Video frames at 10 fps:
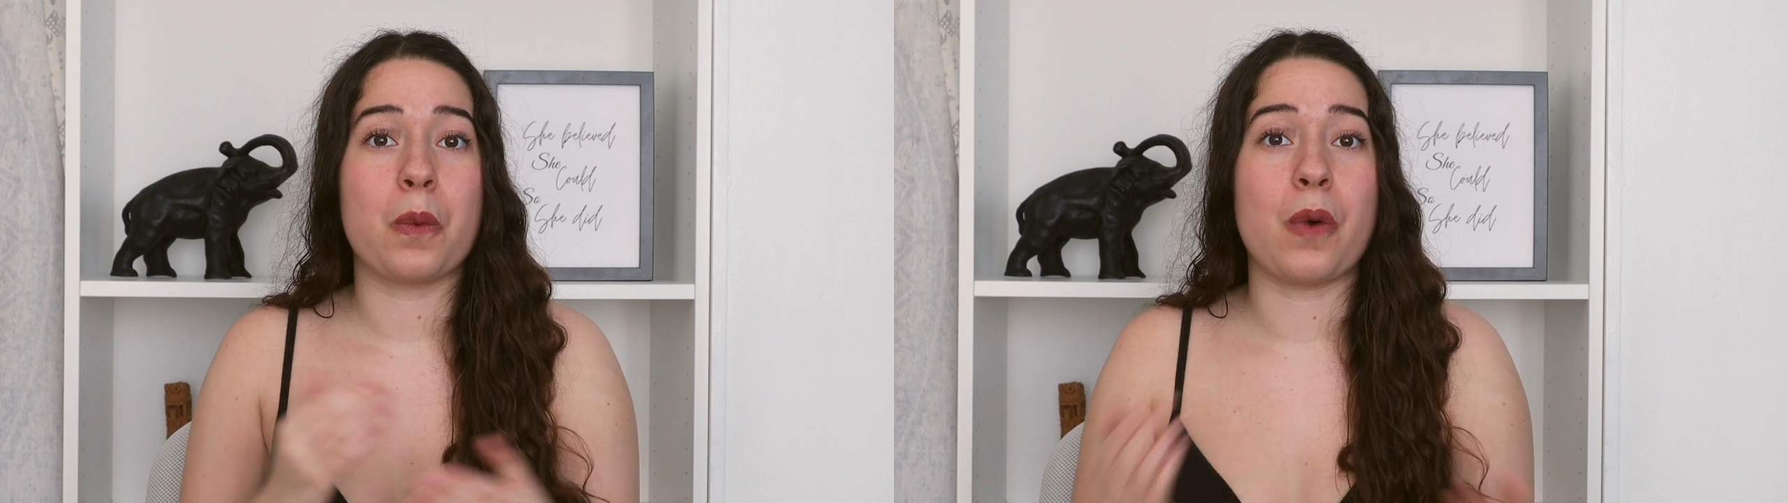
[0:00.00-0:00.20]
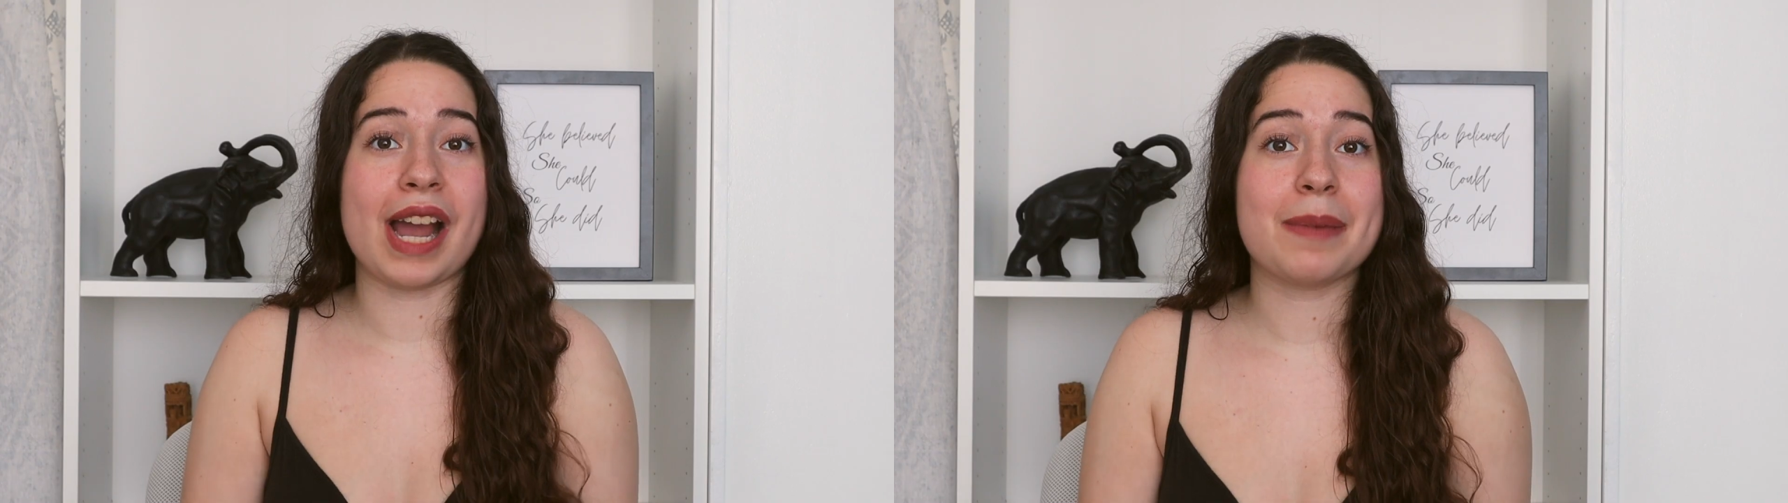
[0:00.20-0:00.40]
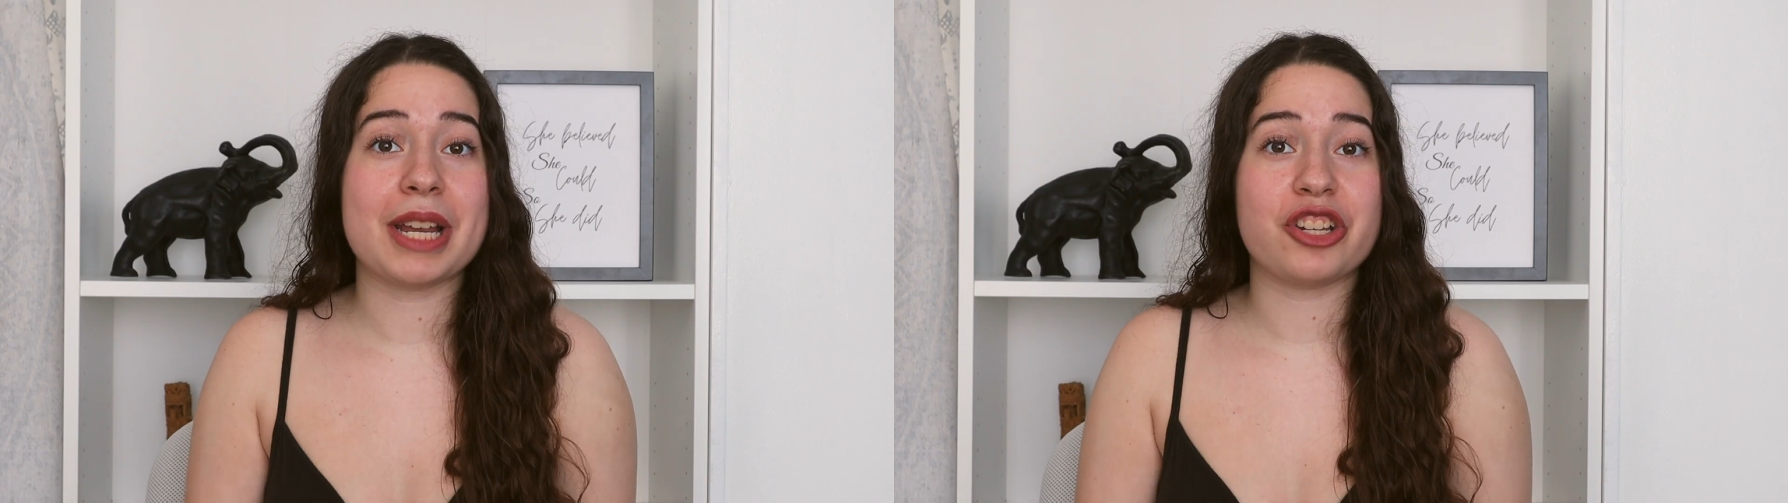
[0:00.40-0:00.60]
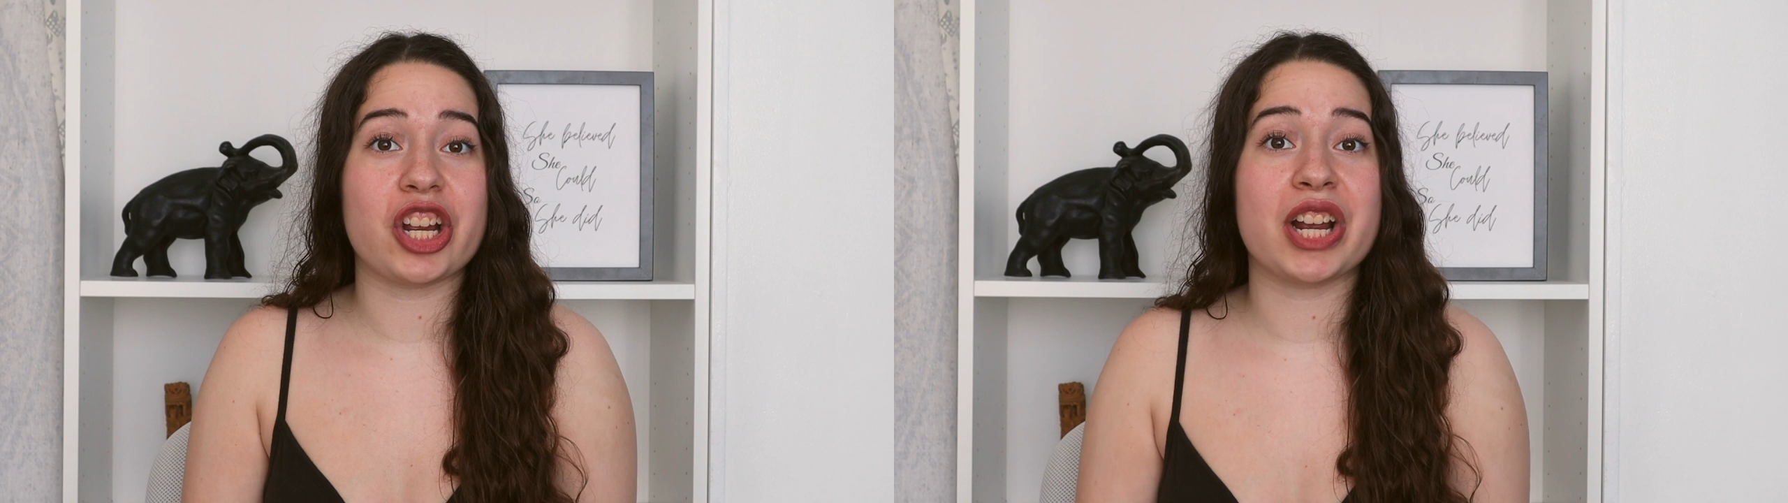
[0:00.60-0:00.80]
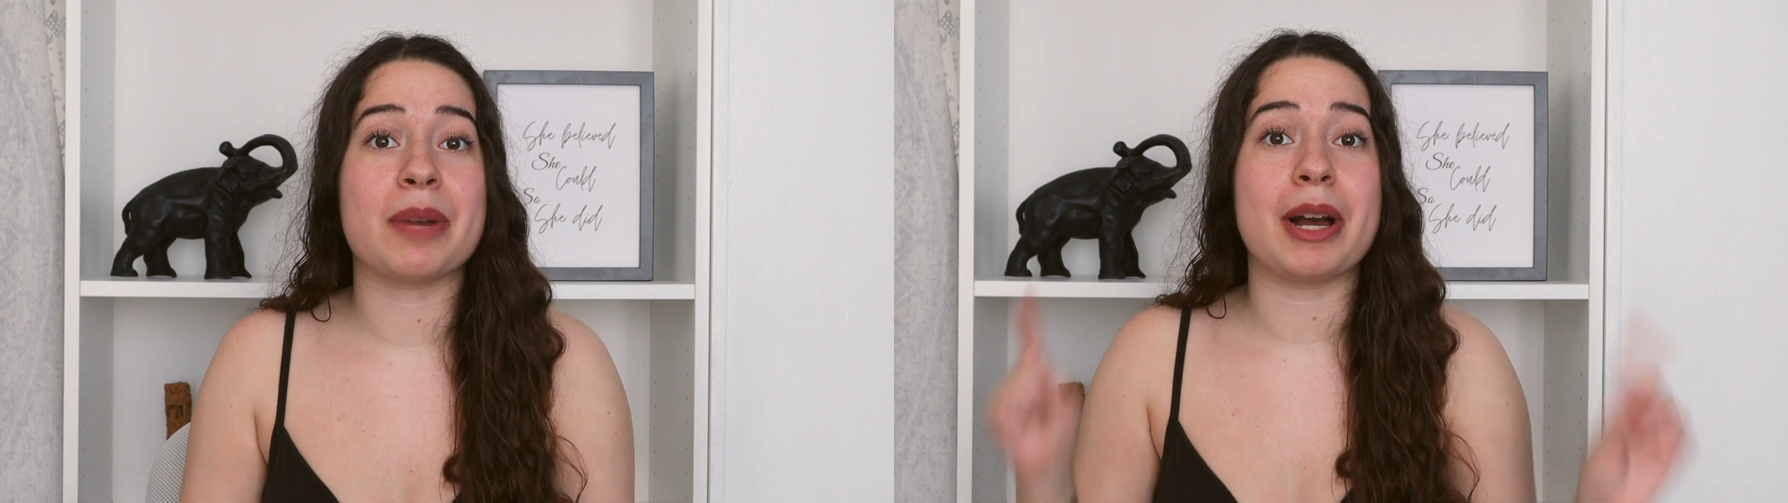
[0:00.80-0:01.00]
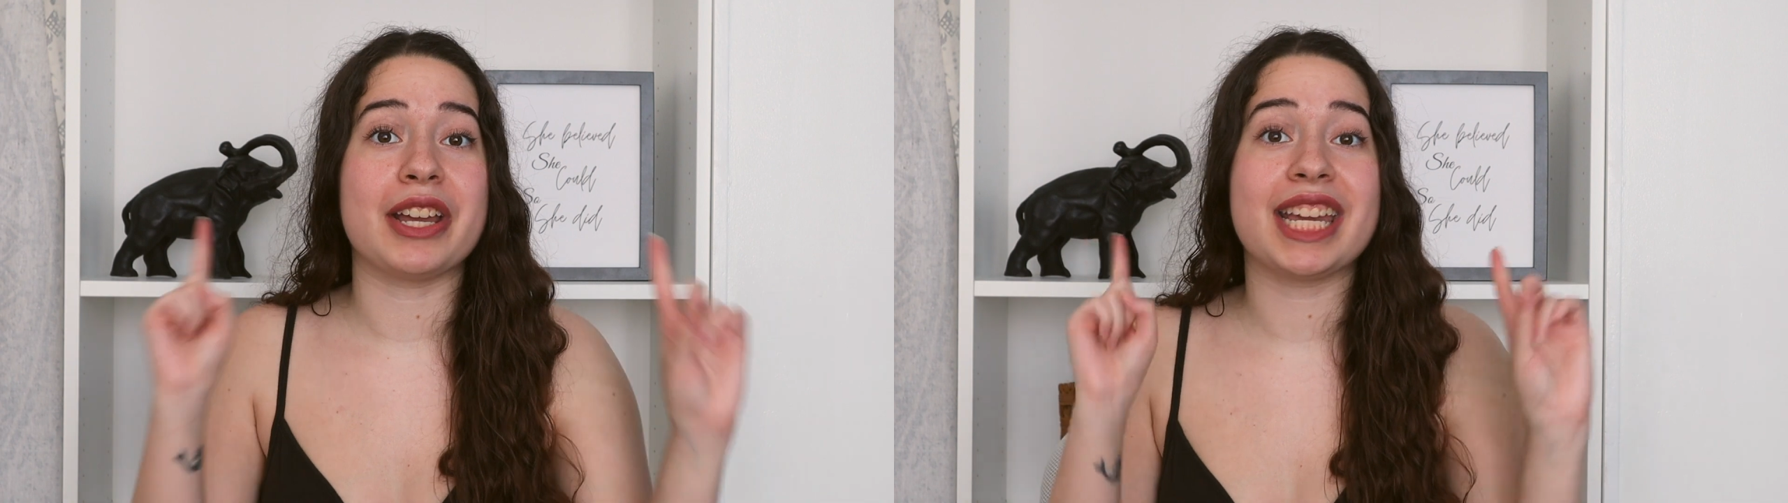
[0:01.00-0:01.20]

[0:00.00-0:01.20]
Why am I sharing about